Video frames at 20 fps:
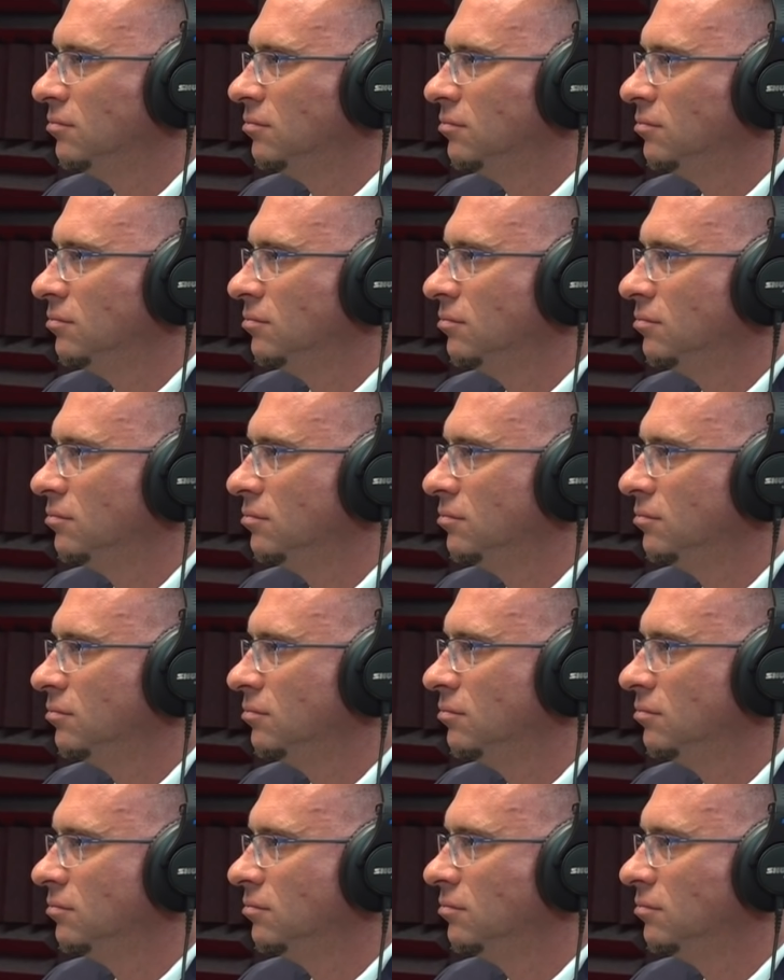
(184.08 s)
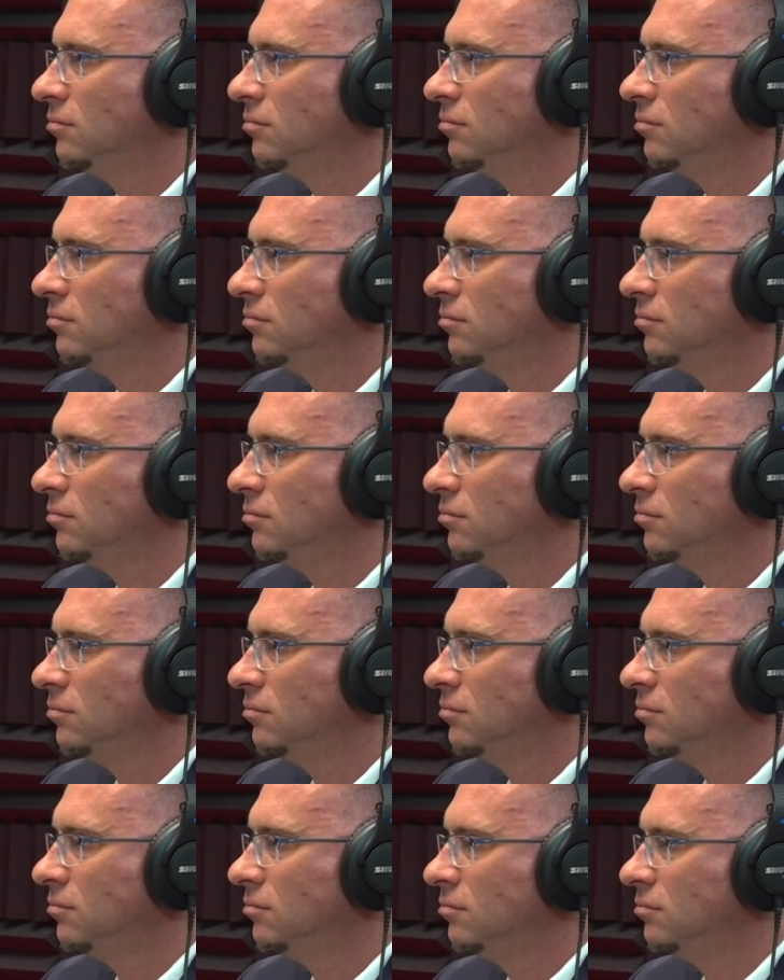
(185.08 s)

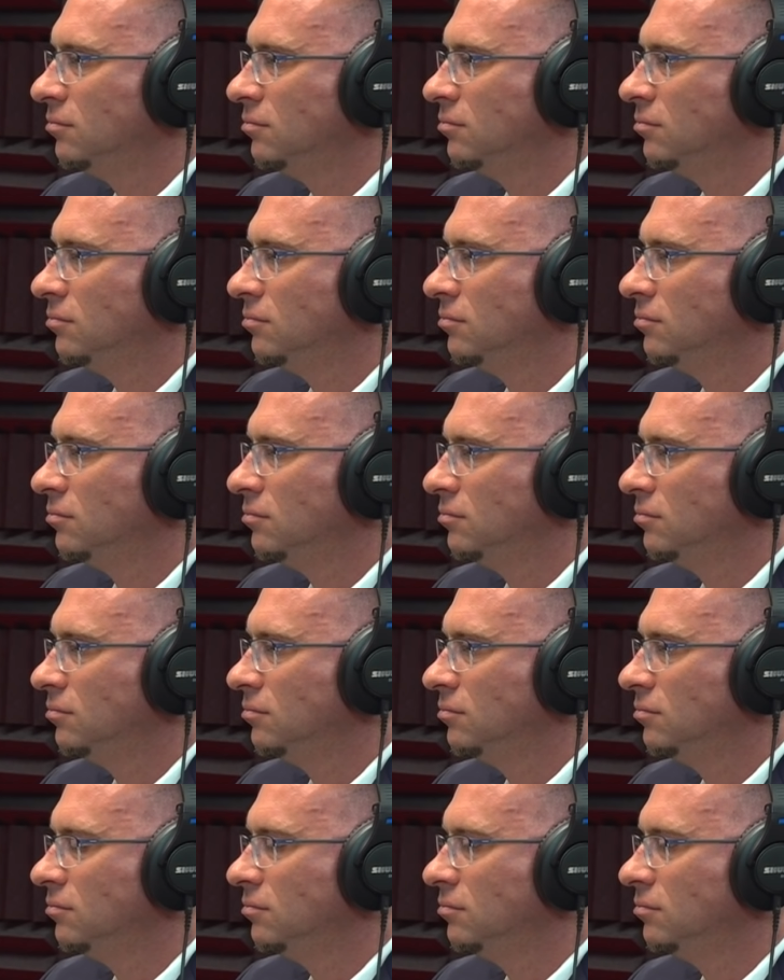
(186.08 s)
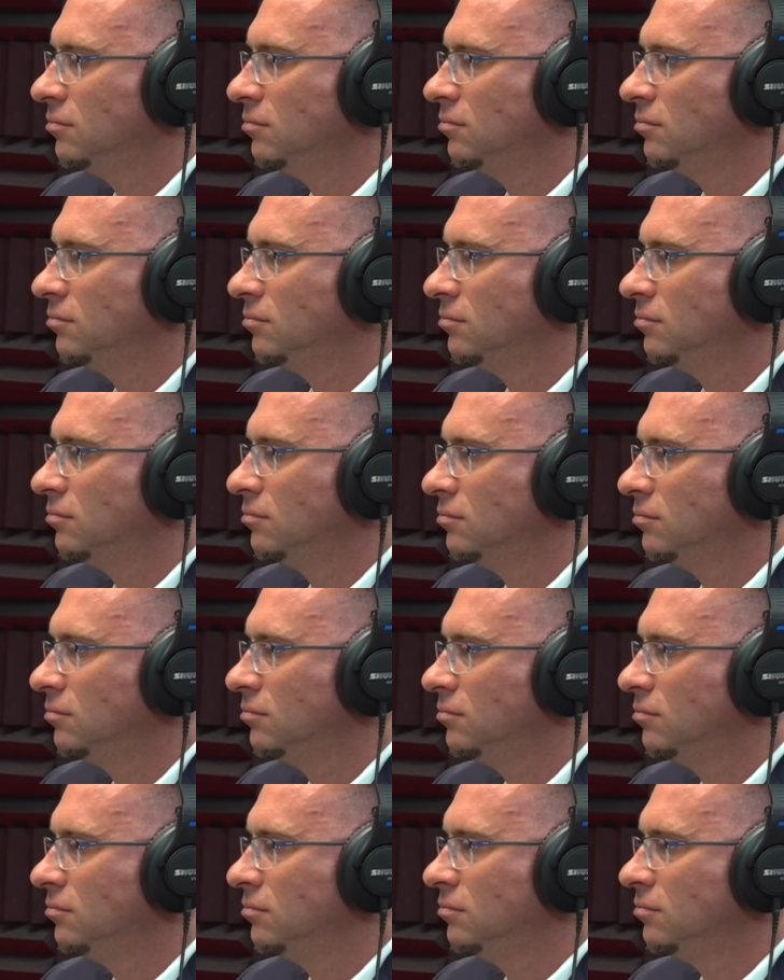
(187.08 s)

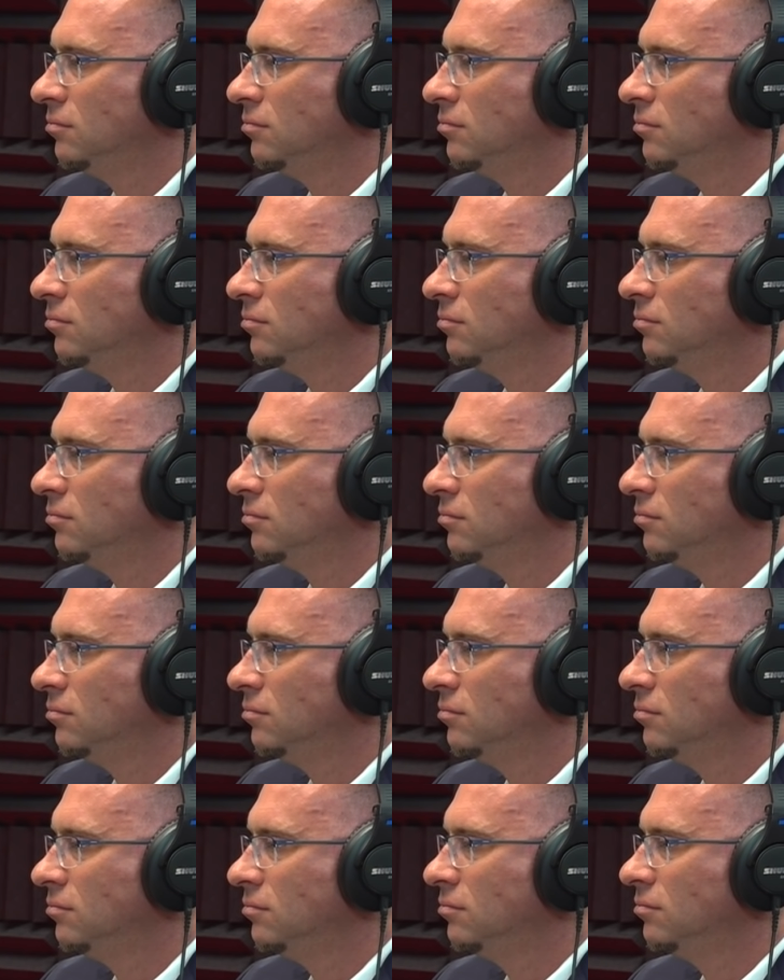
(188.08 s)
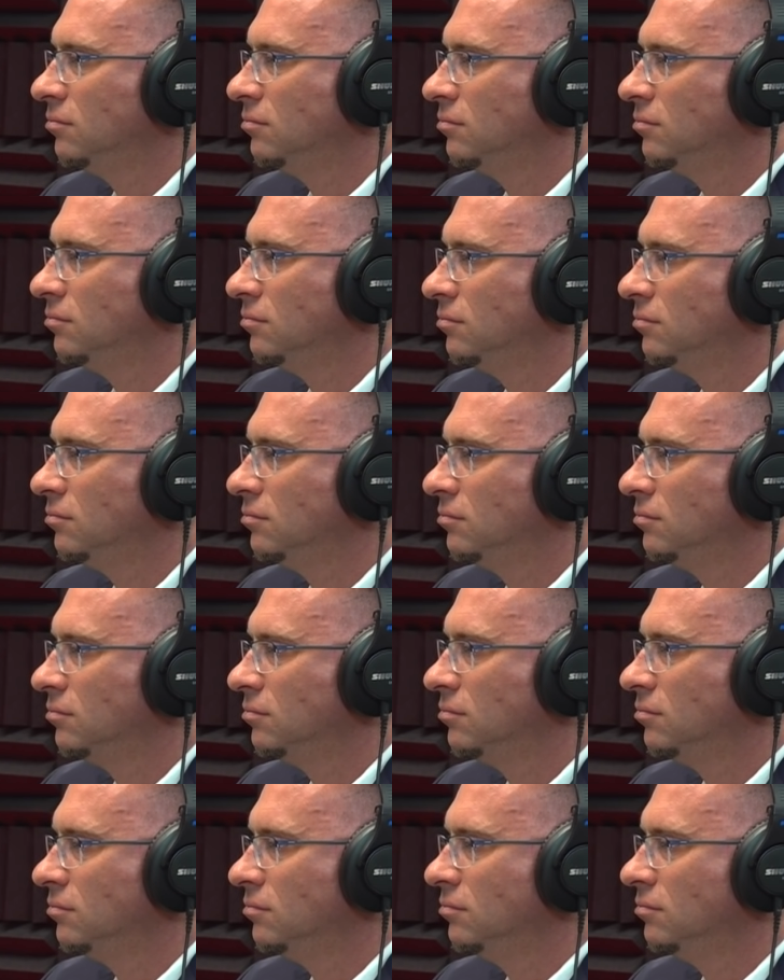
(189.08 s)

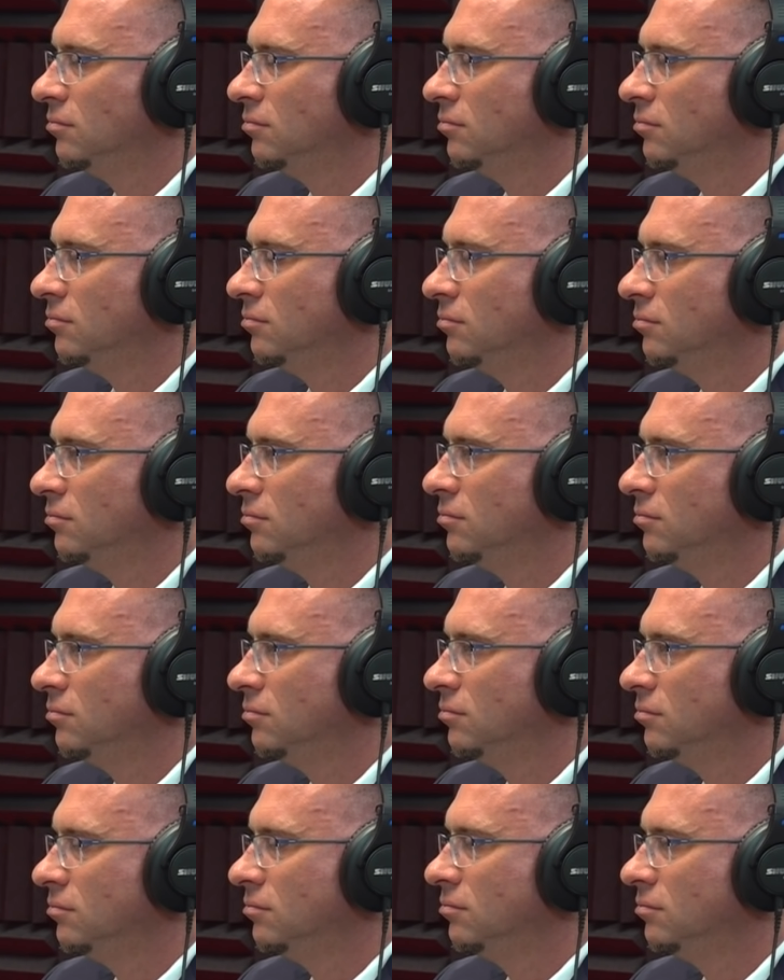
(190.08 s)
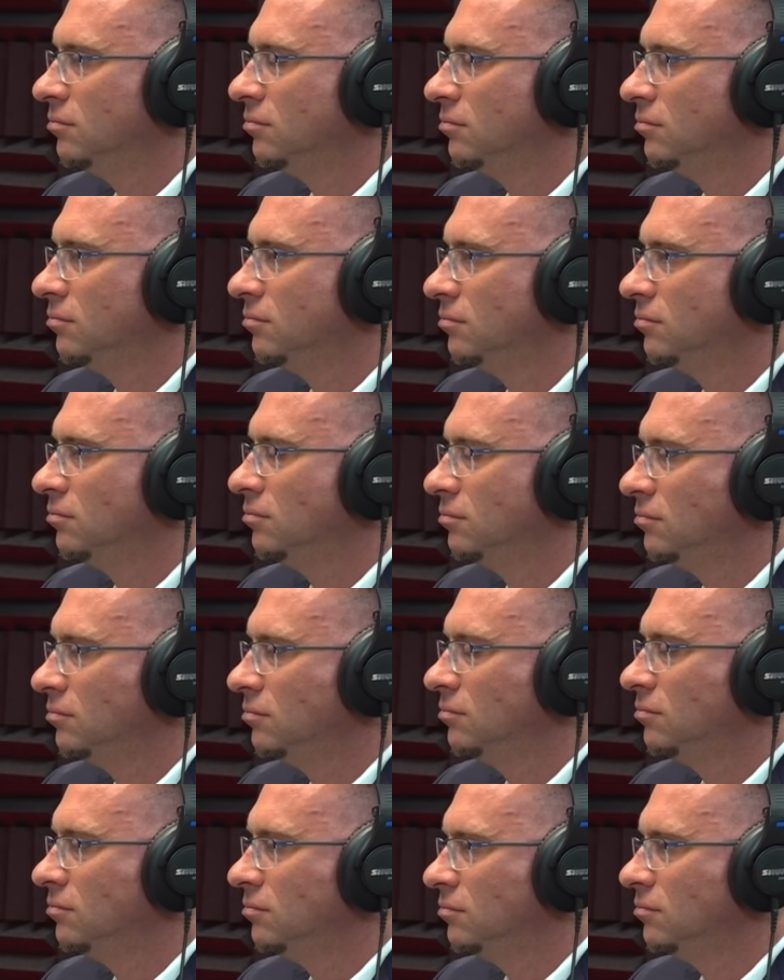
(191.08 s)
[no speech]